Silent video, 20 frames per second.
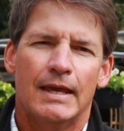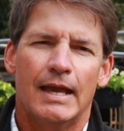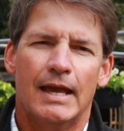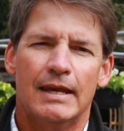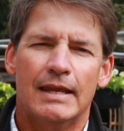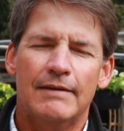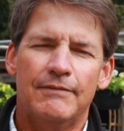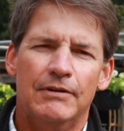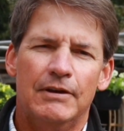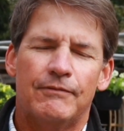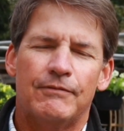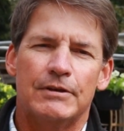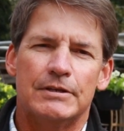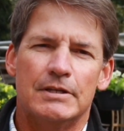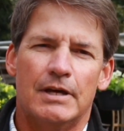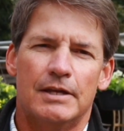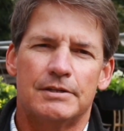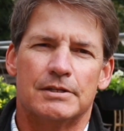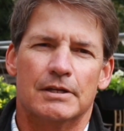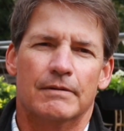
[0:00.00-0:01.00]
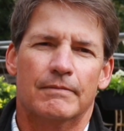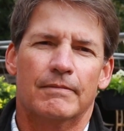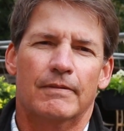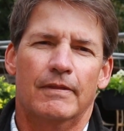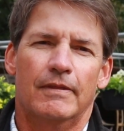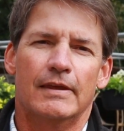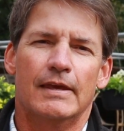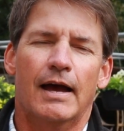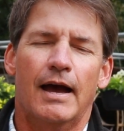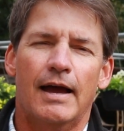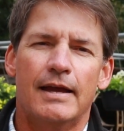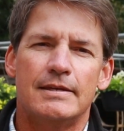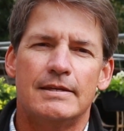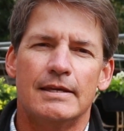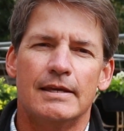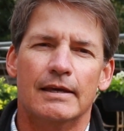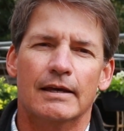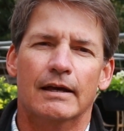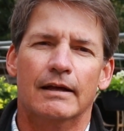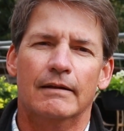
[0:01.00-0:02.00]
And even if it doesn't, the
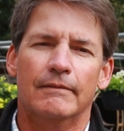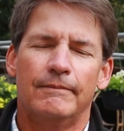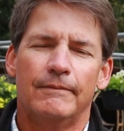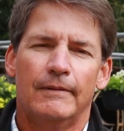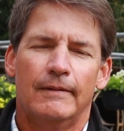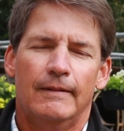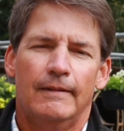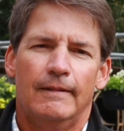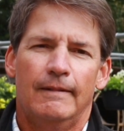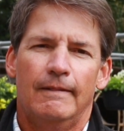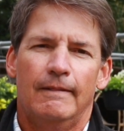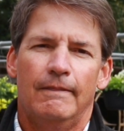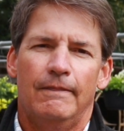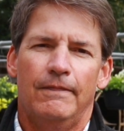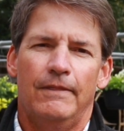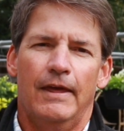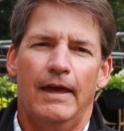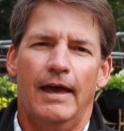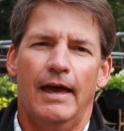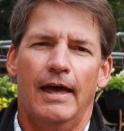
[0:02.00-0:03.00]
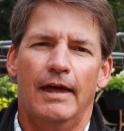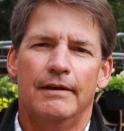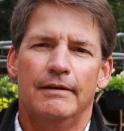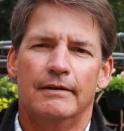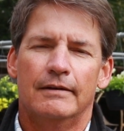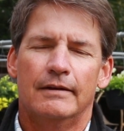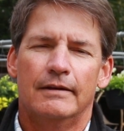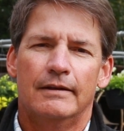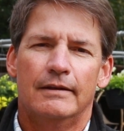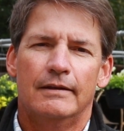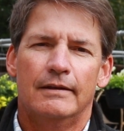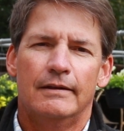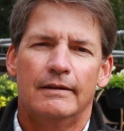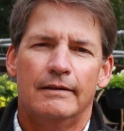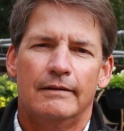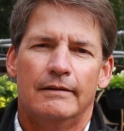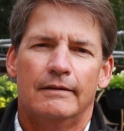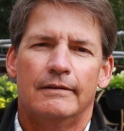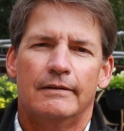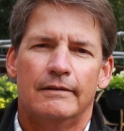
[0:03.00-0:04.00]
idea that
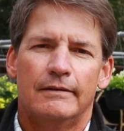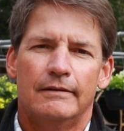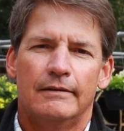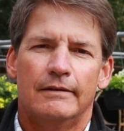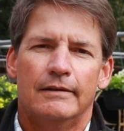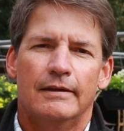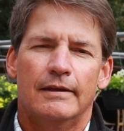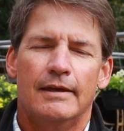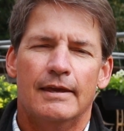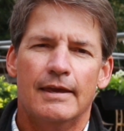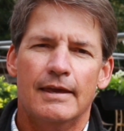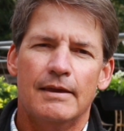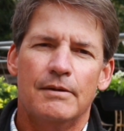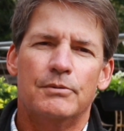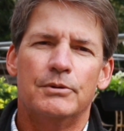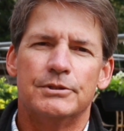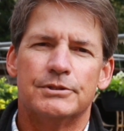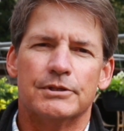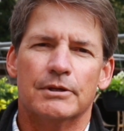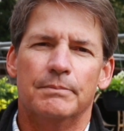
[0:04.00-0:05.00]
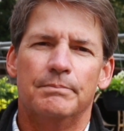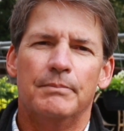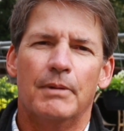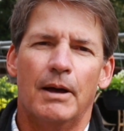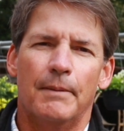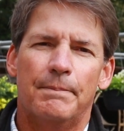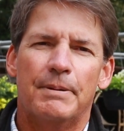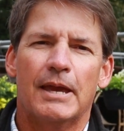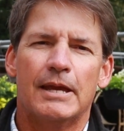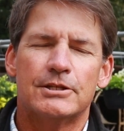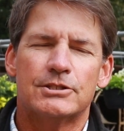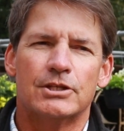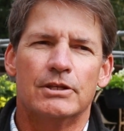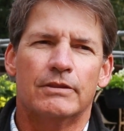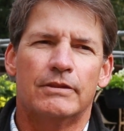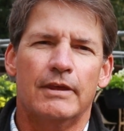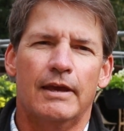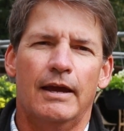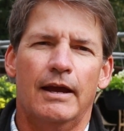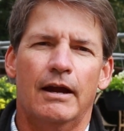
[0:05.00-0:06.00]
he was a patient
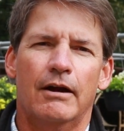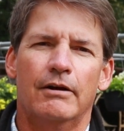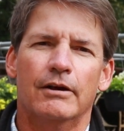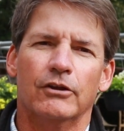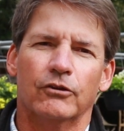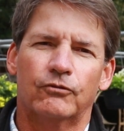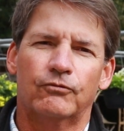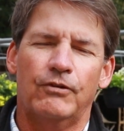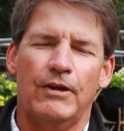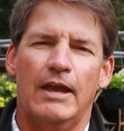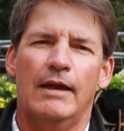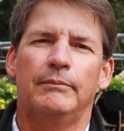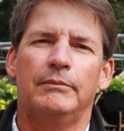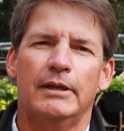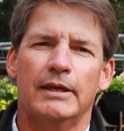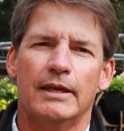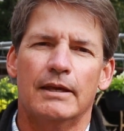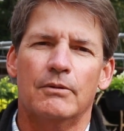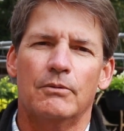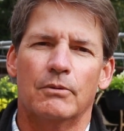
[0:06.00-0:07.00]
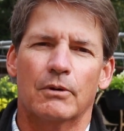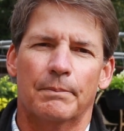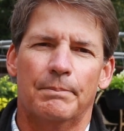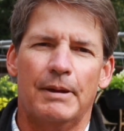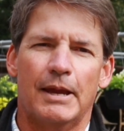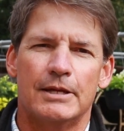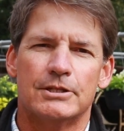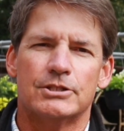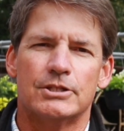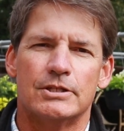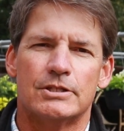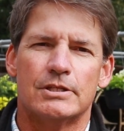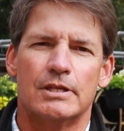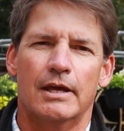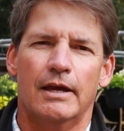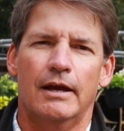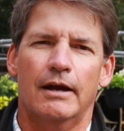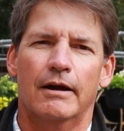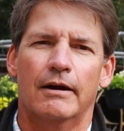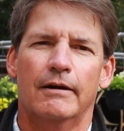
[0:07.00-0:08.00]
there, his family were patients
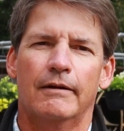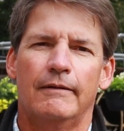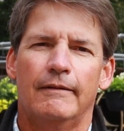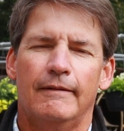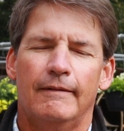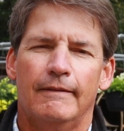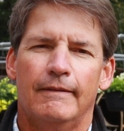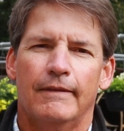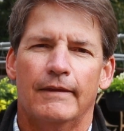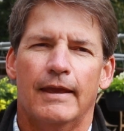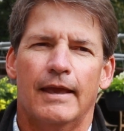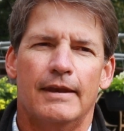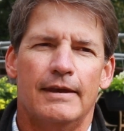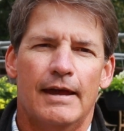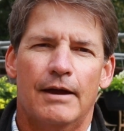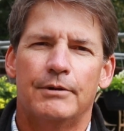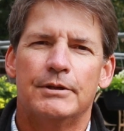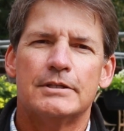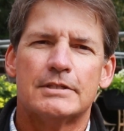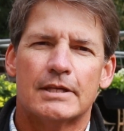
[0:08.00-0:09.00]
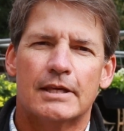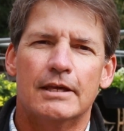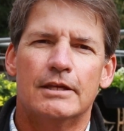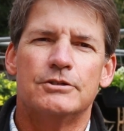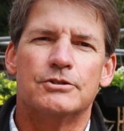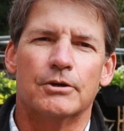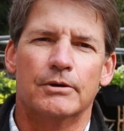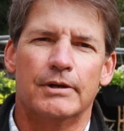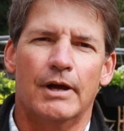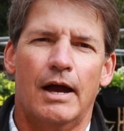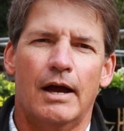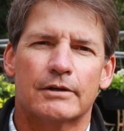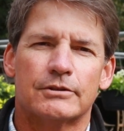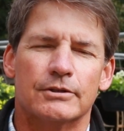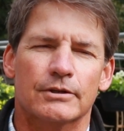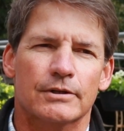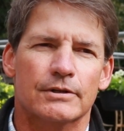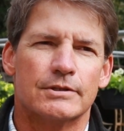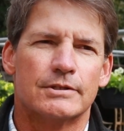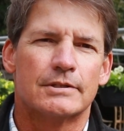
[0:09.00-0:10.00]
there, and now his kids are
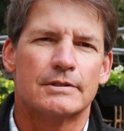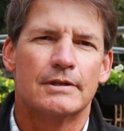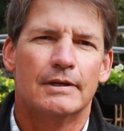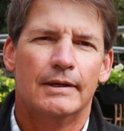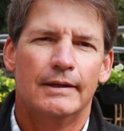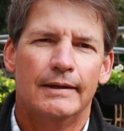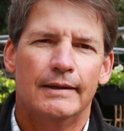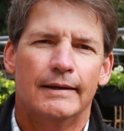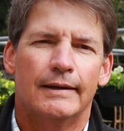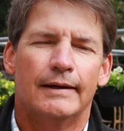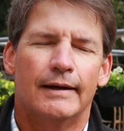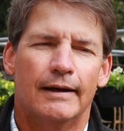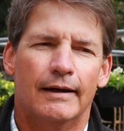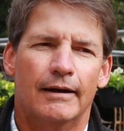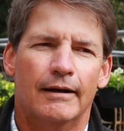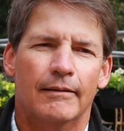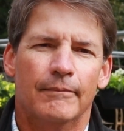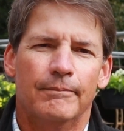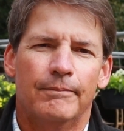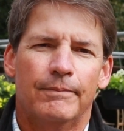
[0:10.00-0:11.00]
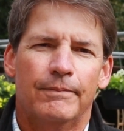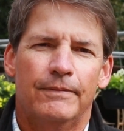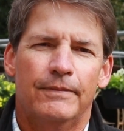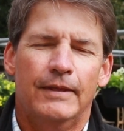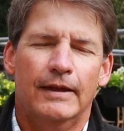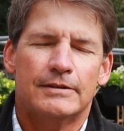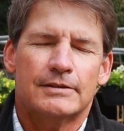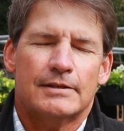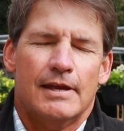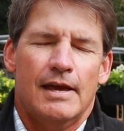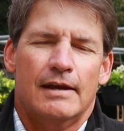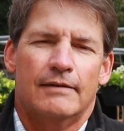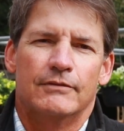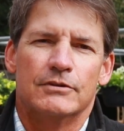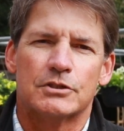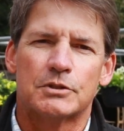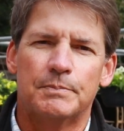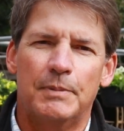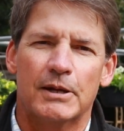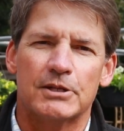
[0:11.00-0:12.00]
doctors, that's kind of a
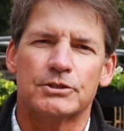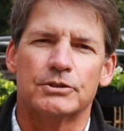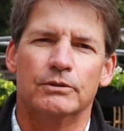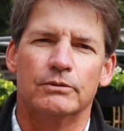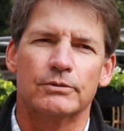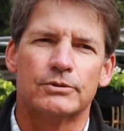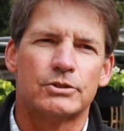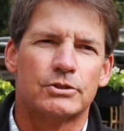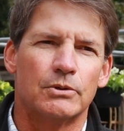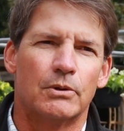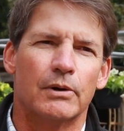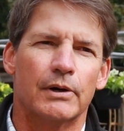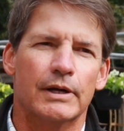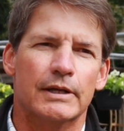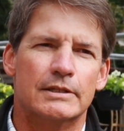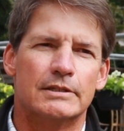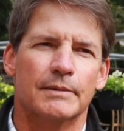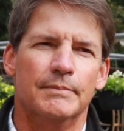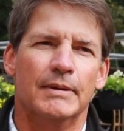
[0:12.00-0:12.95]
special story to